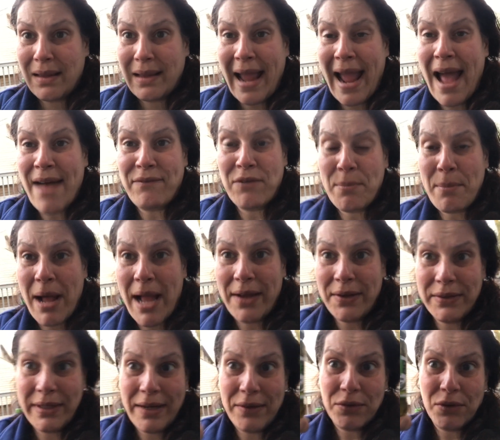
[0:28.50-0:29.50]
half a
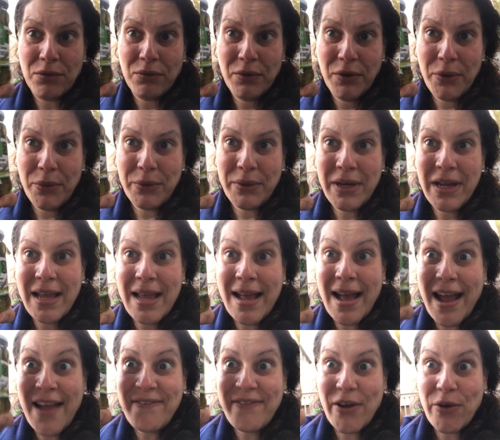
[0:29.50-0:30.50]
mile down the road,
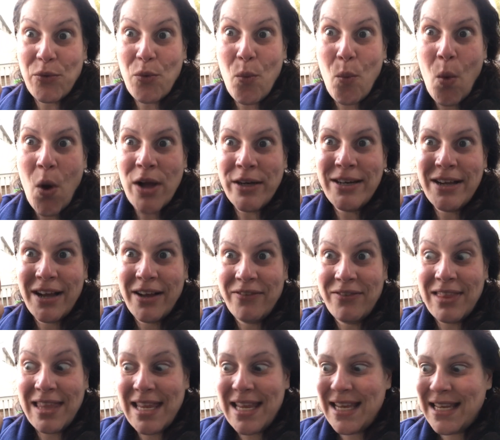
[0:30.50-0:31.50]
I found one
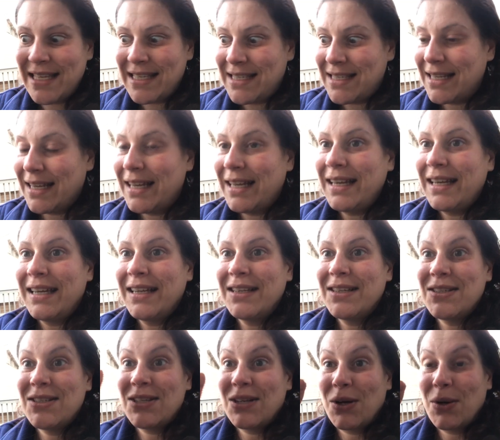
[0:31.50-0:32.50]
of these.
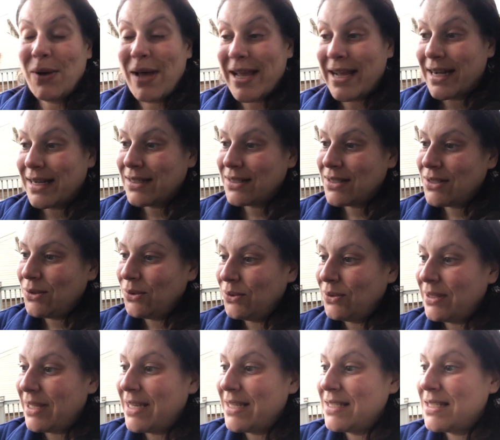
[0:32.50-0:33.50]
So I got two
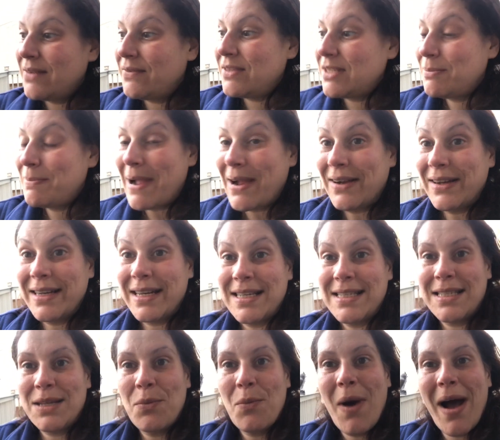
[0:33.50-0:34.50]
things of
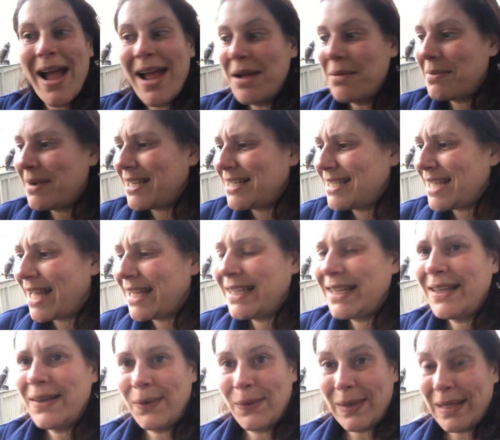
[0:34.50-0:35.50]
asparagus. And why am I
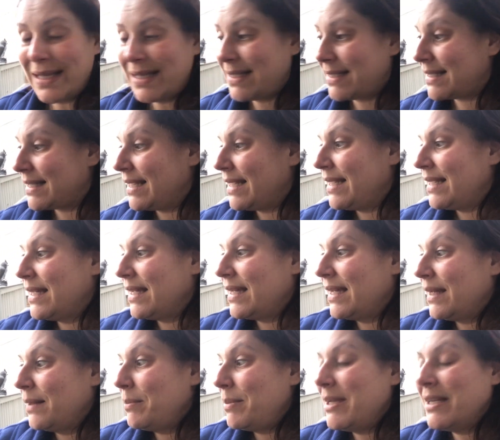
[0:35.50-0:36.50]
telling you this?
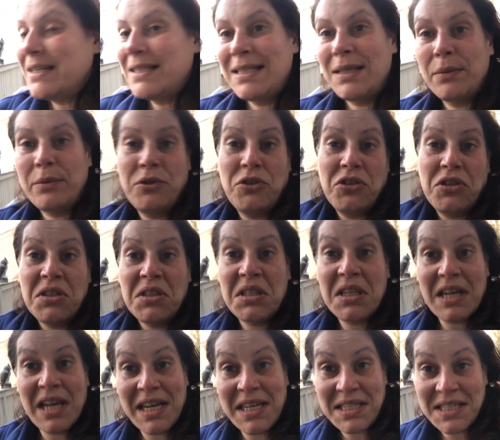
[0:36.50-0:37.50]
Because it was just
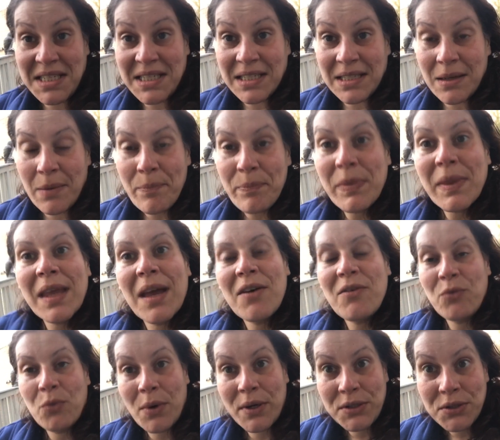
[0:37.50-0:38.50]
an idea
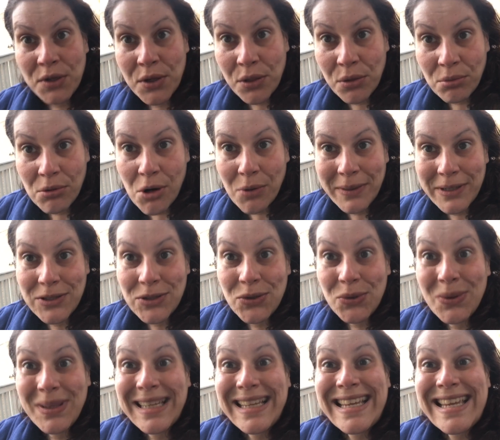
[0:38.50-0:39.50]
of what to throw
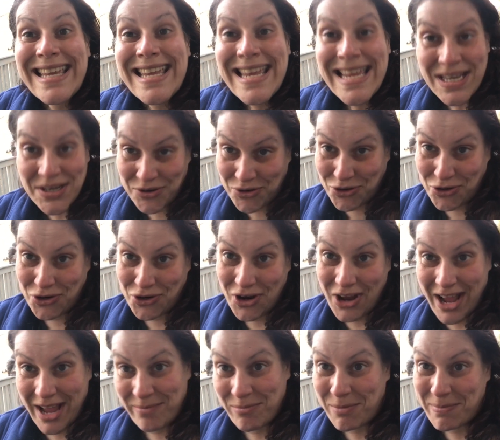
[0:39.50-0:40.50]
into the quiche
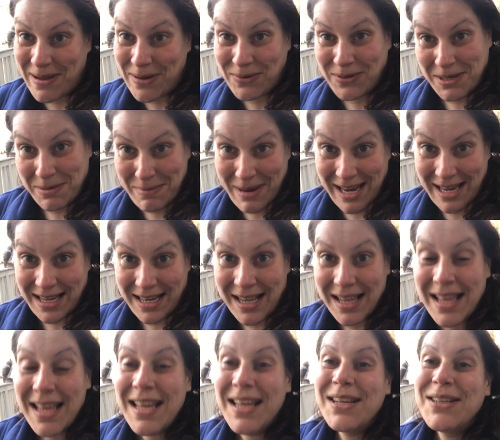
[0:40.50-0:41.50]
I'm about to make.
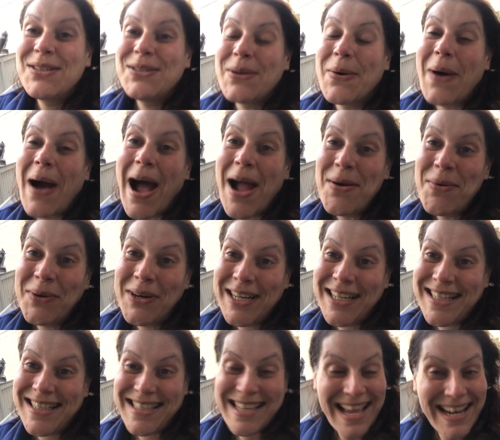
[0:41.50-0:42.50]
So I want to
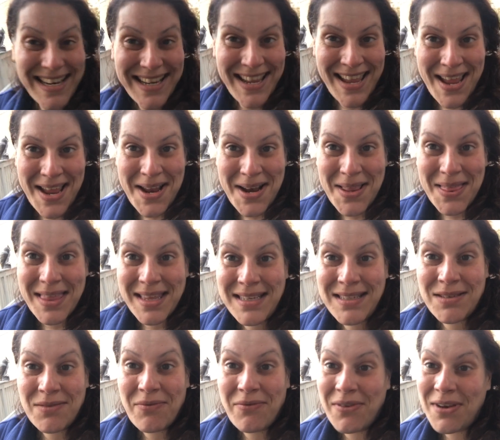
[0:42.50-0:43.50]
dedicate
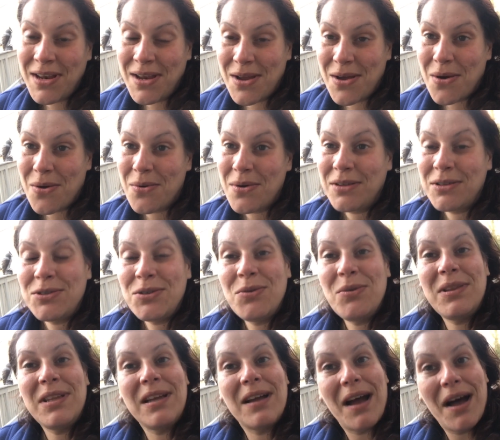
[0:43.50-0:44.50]
this video
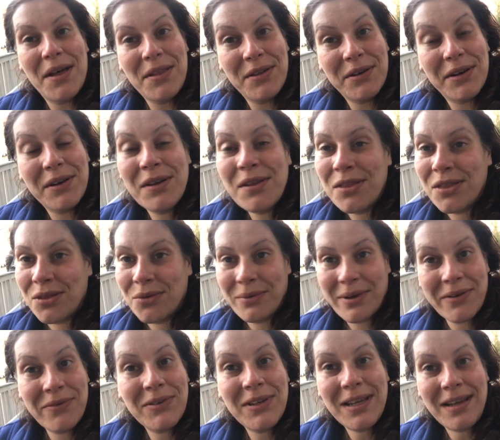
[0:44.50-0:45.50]
to the other
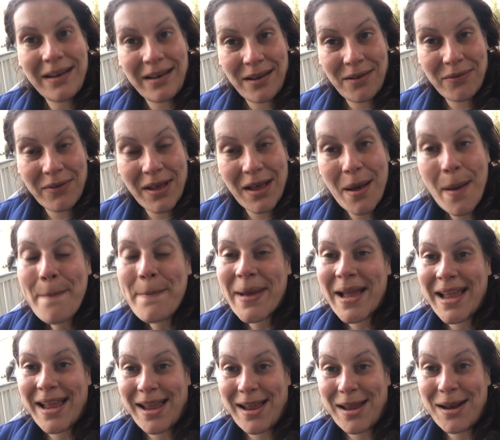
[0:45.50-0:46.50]
thrifty diva,
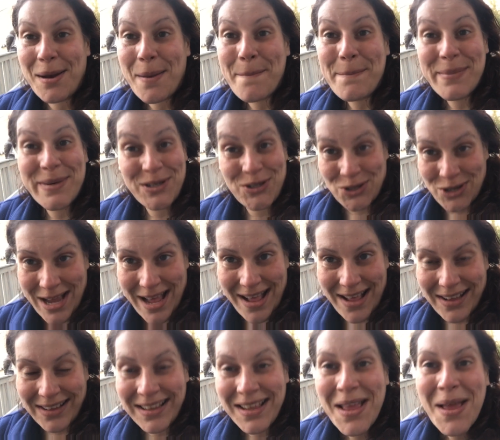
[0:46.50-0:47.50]
my Aunt
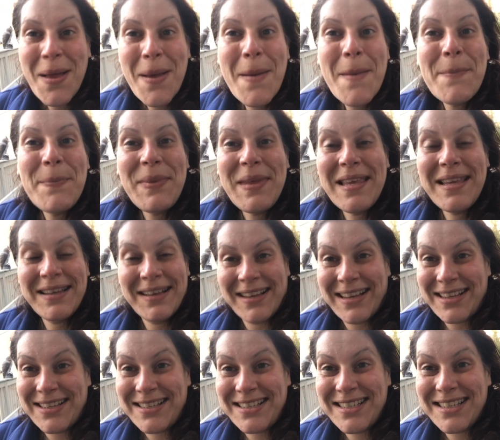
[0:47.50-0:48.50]
Michelle,
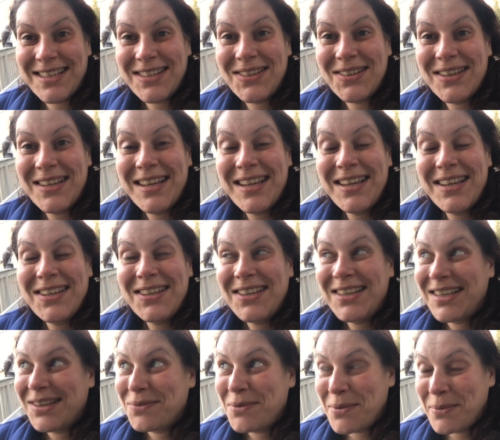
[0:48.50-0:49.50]
because
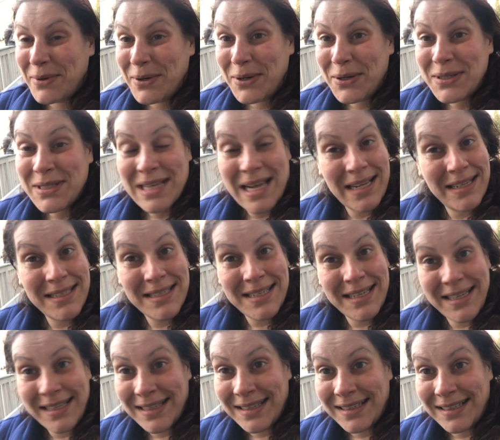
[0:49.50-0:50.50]
we were
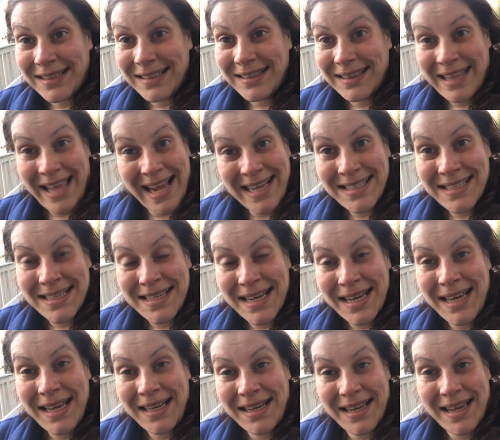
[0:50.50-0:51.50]
texting last
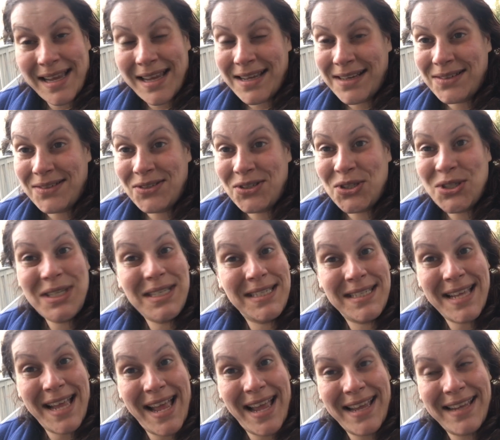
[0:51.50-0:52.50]
night and she
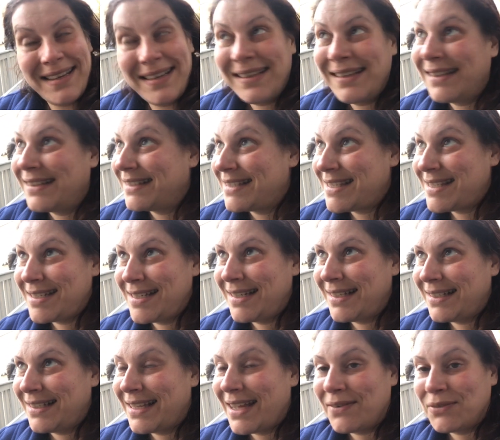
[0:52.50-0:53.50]
said,
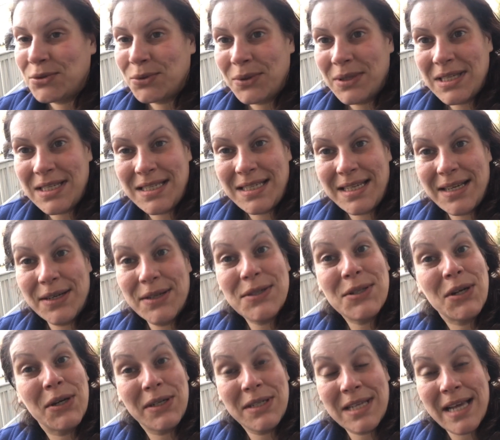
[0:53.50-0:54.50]
still after all these
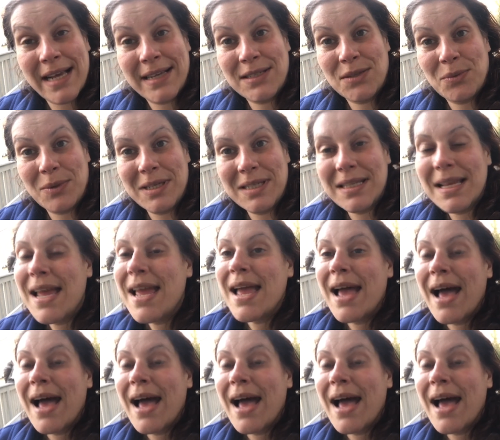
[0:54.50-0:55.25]
years, her text was,